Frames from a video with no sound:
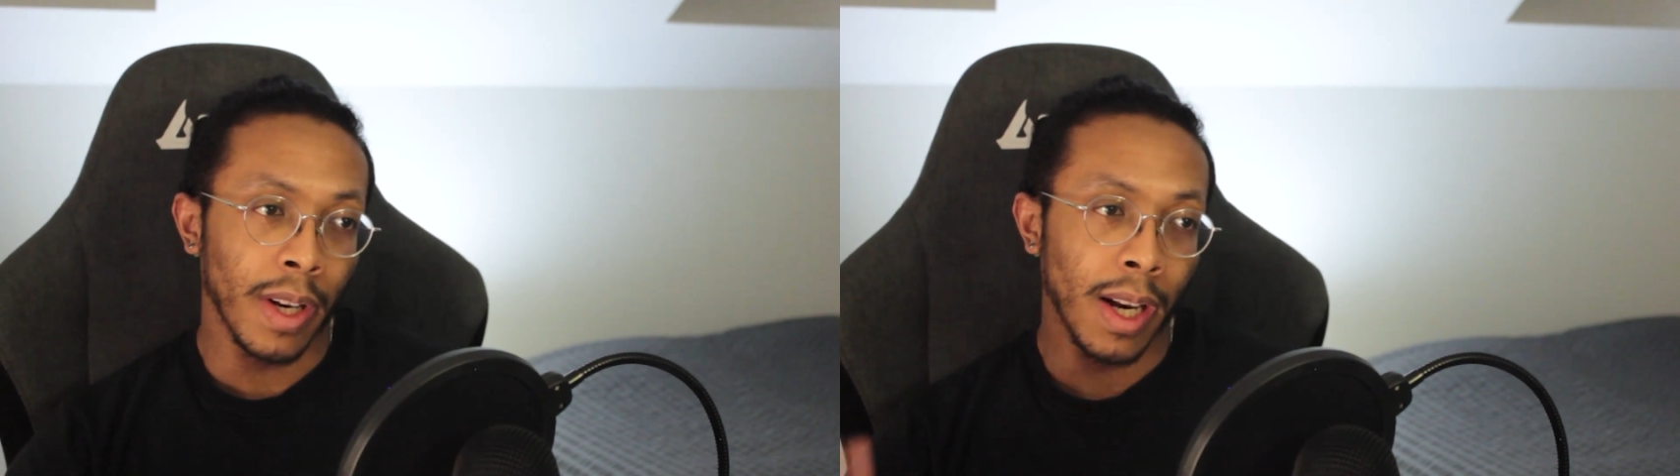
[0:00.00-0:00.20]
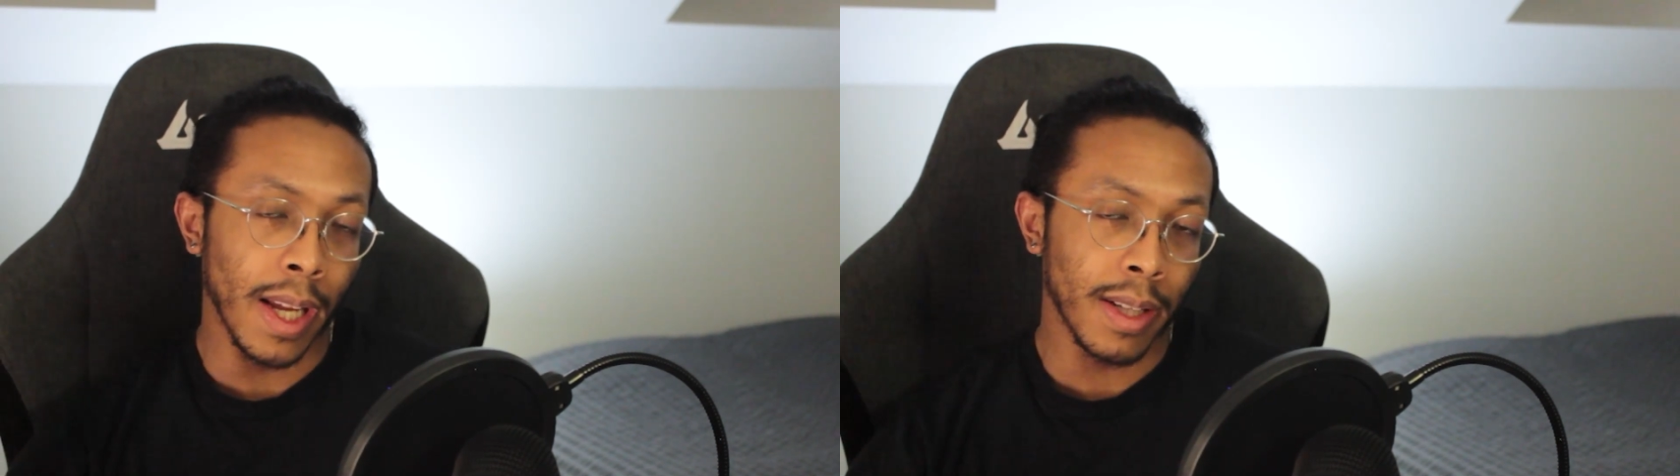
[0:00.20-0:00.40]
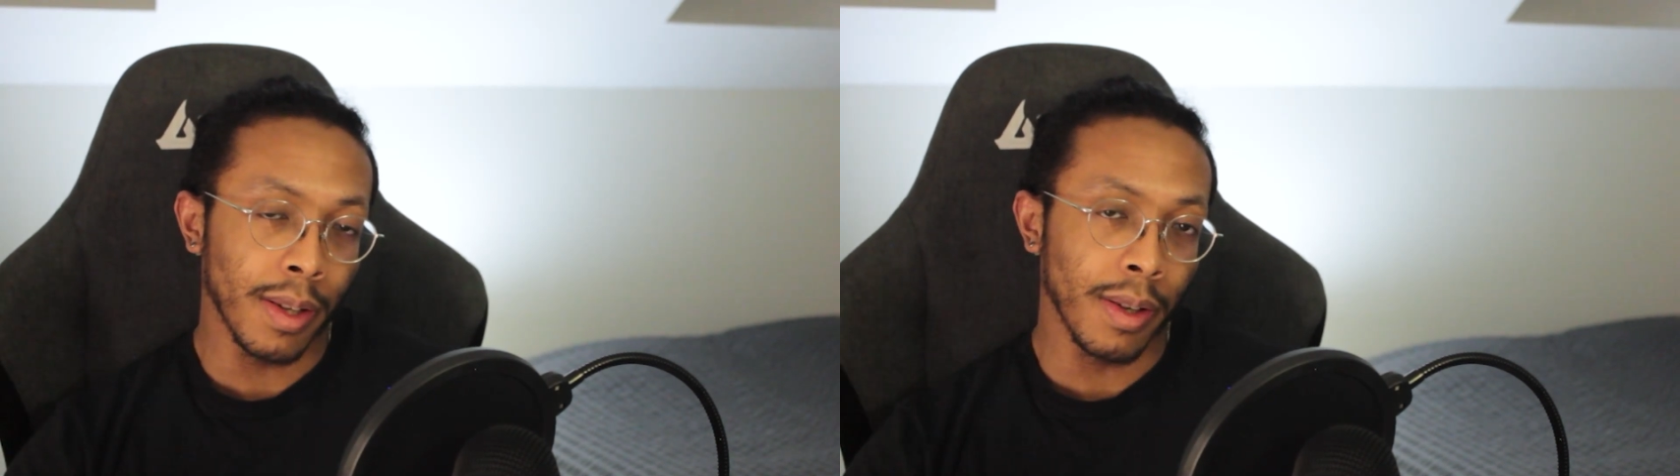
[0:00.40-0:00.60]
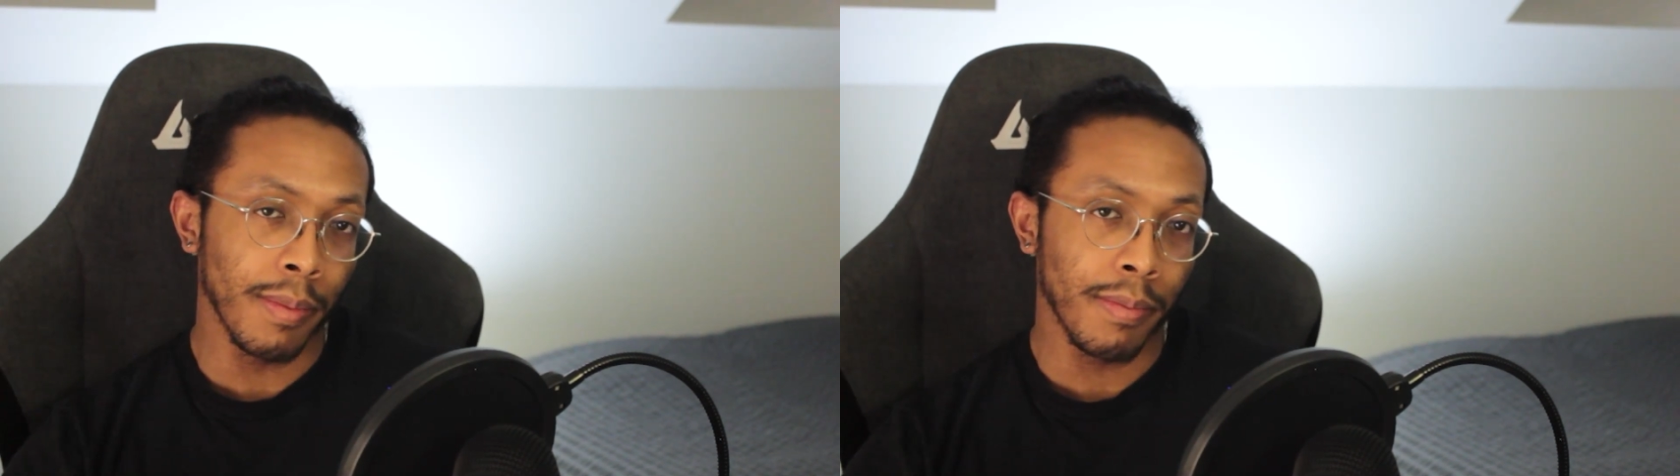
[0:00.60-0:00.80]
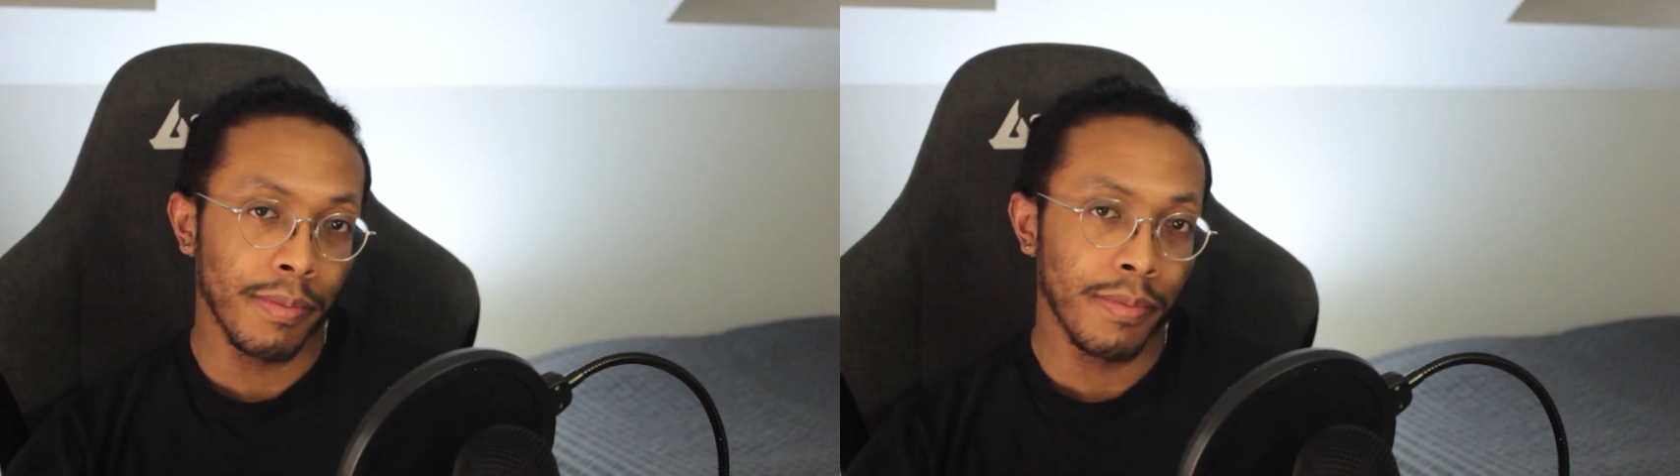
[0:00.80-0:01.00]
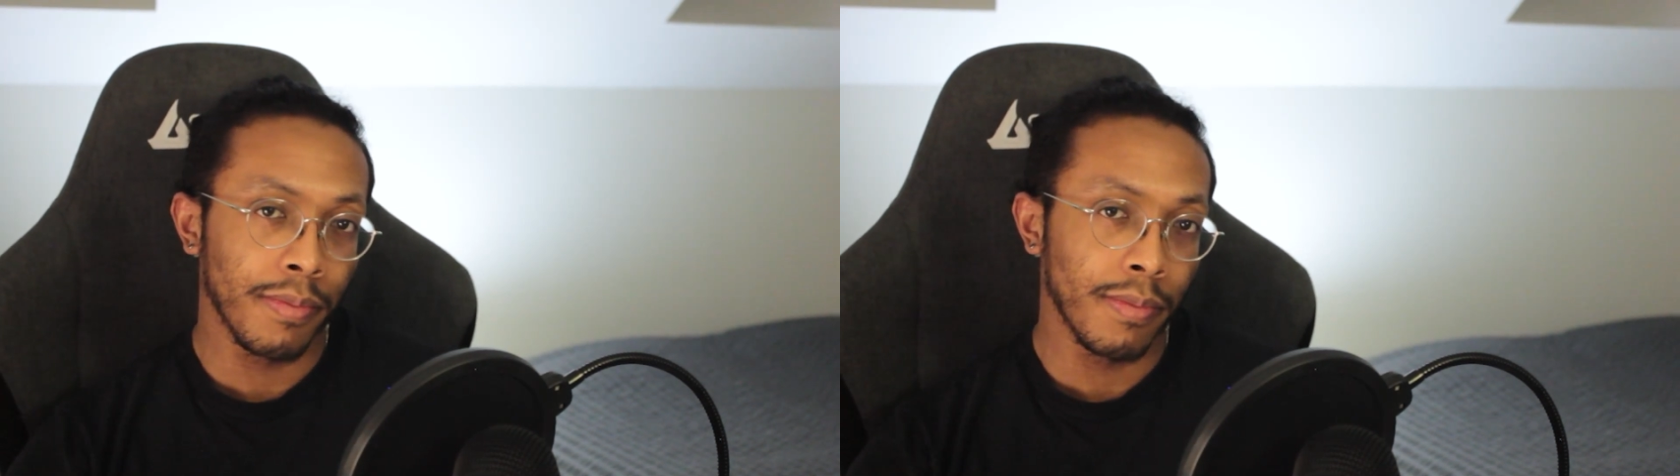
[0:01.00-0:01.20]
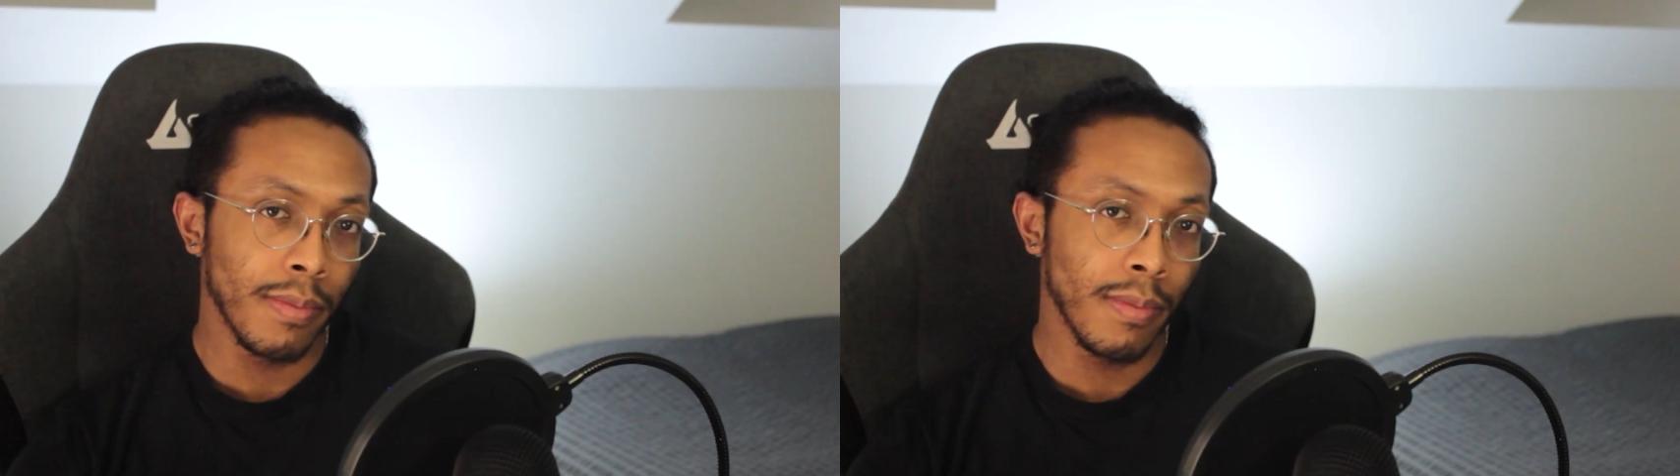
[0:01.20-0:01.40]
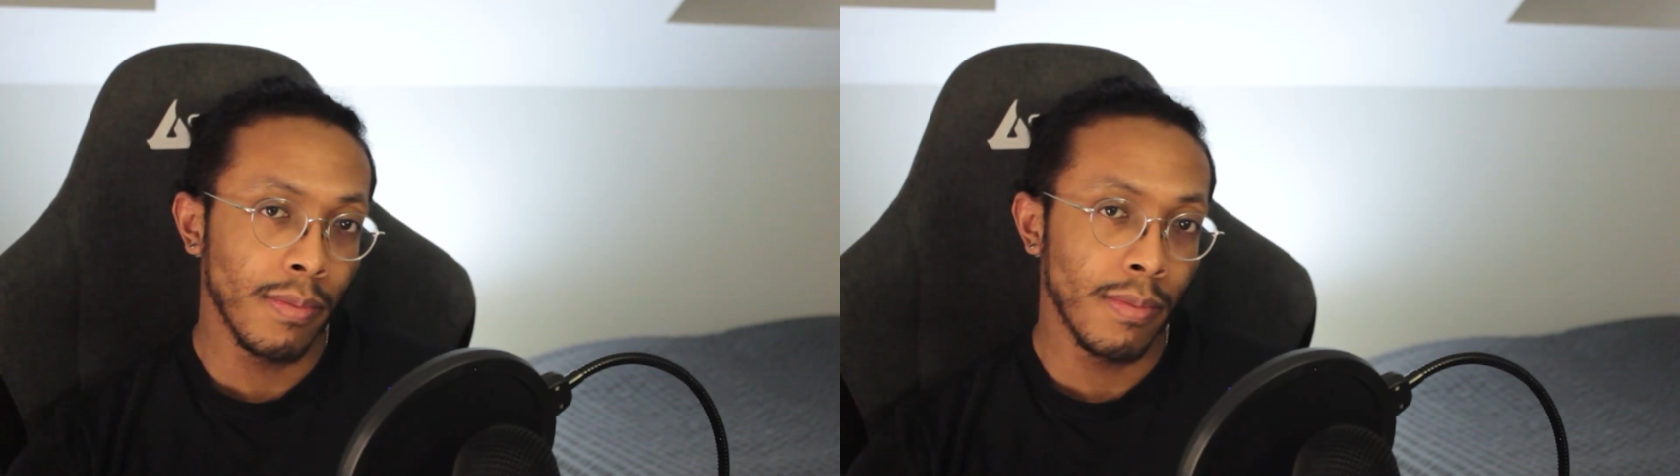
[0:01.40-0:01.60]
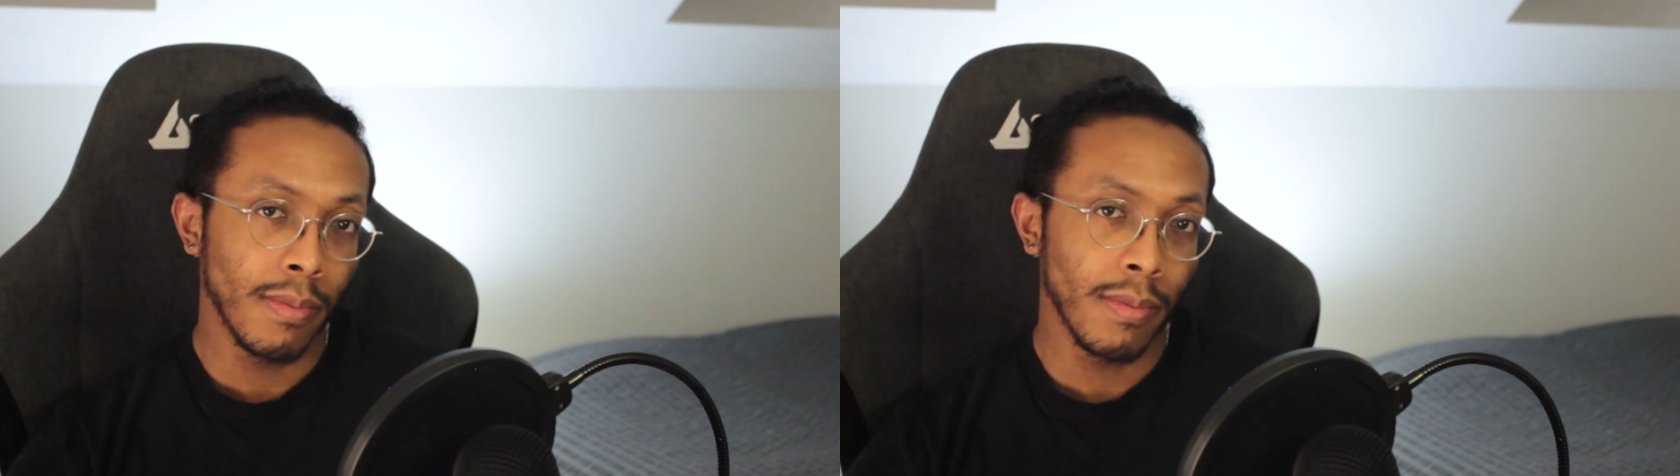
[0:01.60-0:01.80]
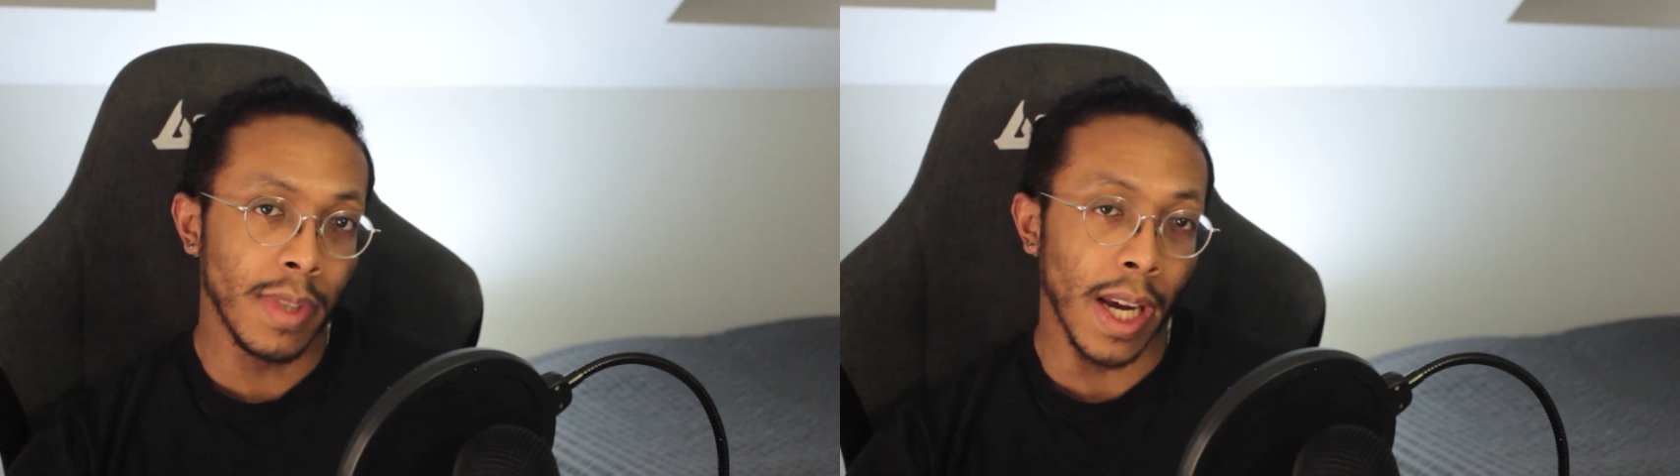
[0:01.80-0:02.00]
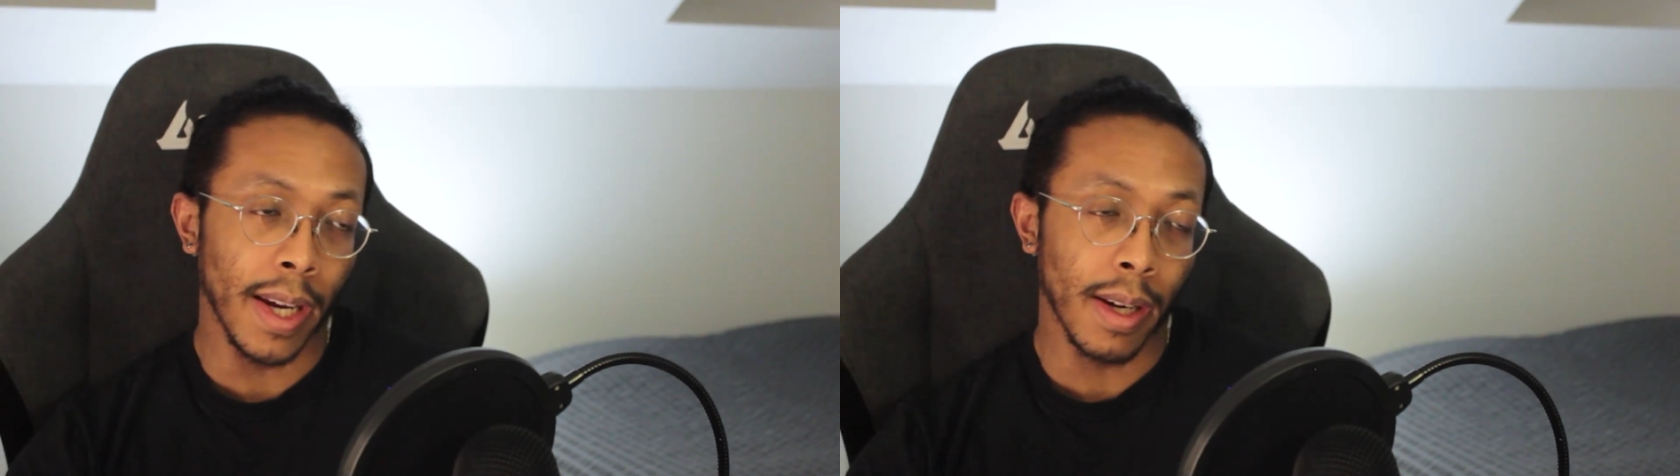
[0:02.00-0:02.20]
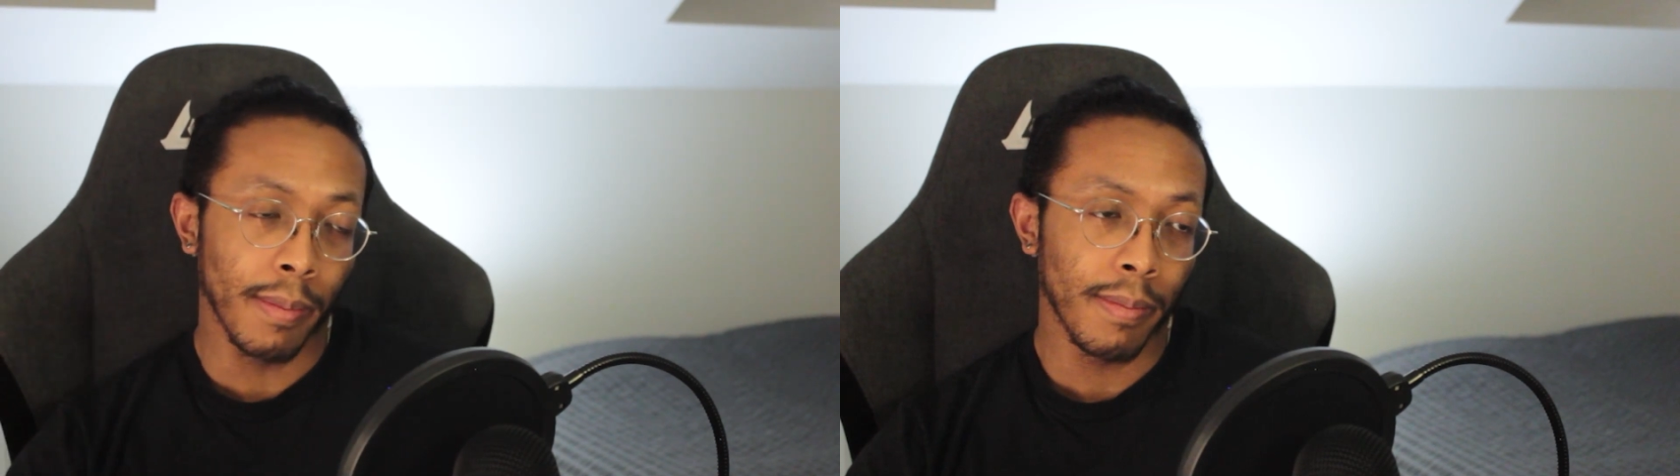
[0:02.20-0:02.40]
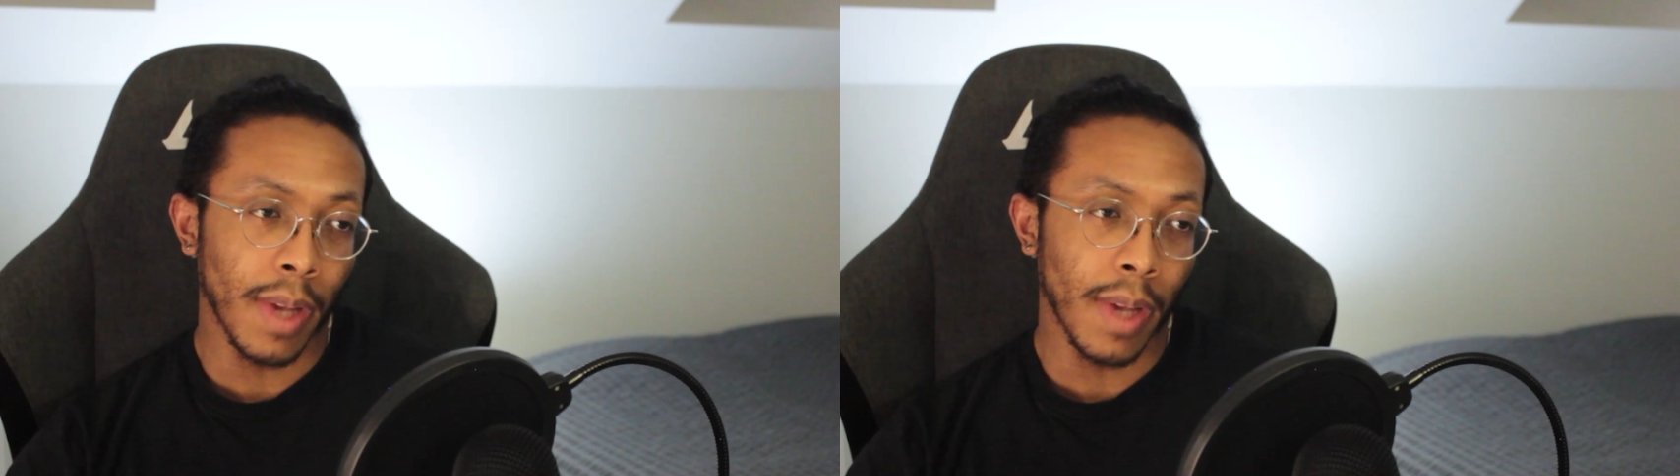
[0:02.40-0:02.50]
later day.